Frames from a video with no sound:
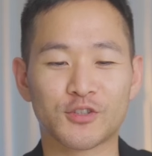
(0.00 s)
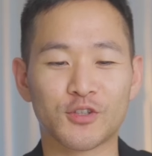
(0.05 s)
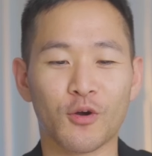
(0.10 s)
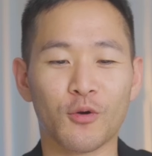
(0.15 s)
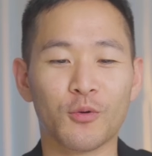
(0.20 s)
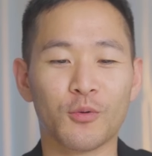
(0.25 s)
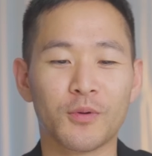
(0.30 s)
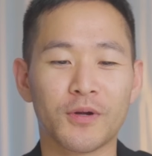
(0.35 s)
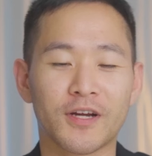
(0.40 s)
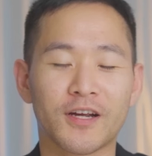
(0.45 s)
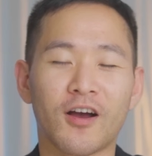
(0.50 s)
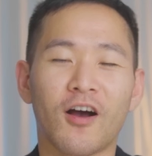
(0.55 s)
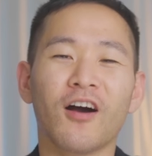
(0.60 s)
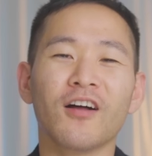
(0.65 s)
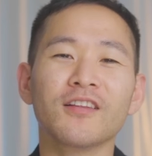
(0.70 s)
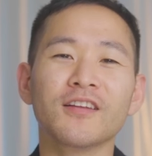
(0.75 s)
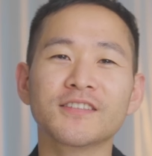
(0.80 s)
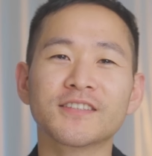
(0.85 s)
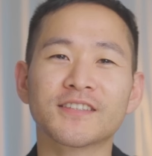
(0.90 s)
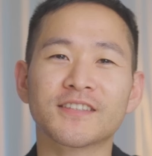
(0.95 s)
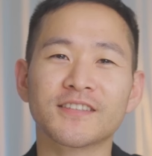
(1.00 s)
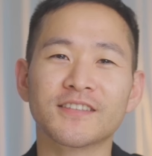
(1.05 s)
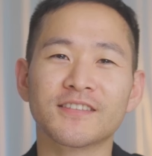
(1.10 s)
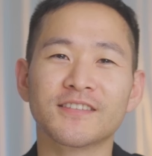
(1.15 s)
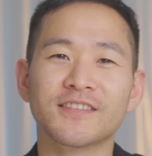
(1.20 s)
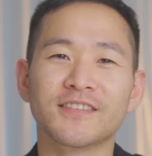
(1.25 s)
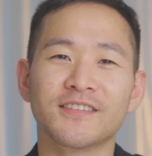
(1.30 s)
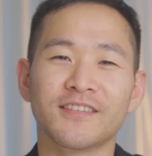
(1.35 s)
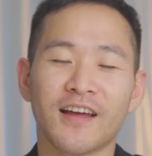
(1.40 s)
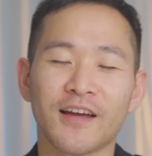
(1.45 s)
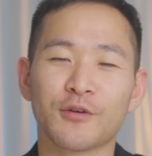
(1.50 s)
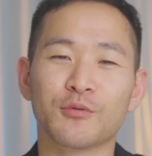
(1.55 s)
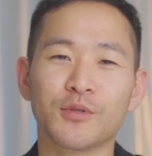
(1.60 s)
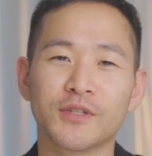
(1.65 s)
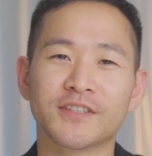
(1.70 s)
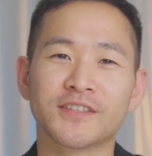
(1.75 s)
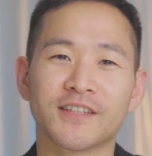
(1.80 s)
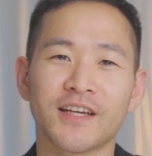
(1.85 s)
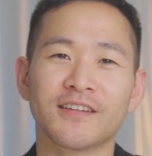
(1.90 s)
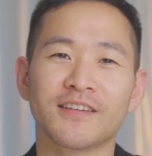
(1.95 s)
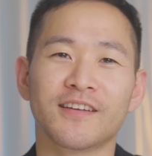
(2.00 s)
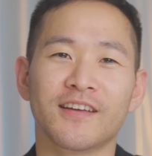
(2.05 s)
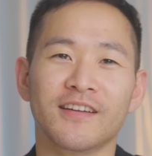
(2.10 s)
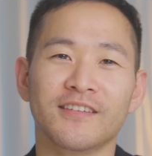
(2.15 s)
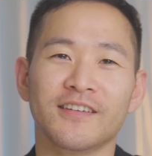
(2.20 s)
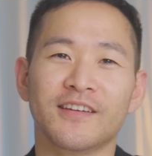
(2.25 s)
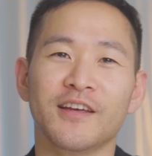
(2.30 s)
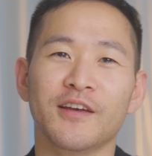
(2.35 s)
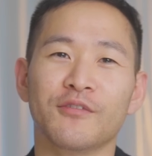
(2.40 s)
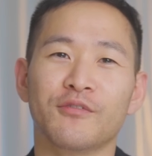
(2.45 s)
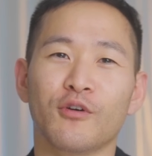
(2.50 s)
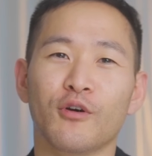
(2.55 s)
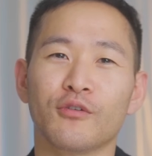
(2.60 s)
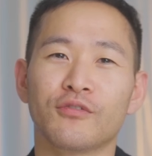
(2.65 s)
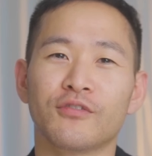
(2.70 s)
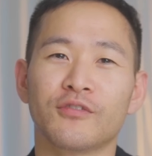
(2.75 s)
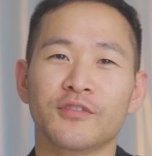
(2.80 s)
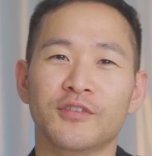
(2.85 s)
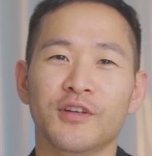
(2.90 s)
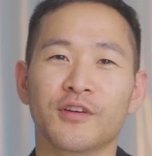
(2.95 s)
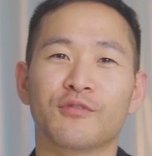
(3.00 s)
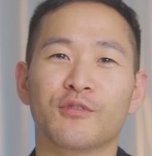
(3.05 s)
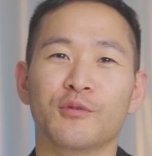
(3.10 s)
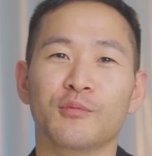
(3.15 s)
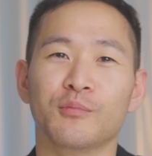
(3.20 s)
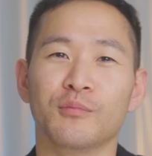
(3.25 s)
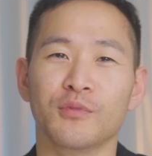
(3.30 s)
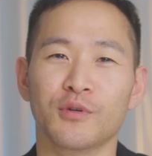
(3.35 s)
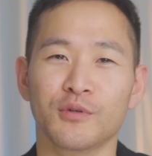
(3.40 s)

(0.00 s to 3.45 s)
So colors, like we said, can give off different